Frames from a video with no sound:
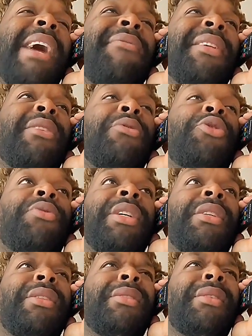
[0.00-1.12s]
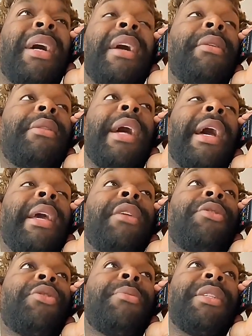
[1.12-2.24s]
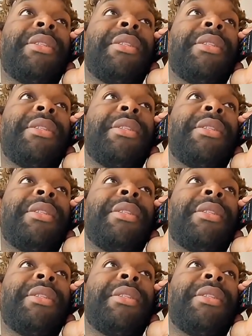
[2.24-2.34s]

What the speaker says: Y'all finna go drink? Nah, I ain't gonna drink.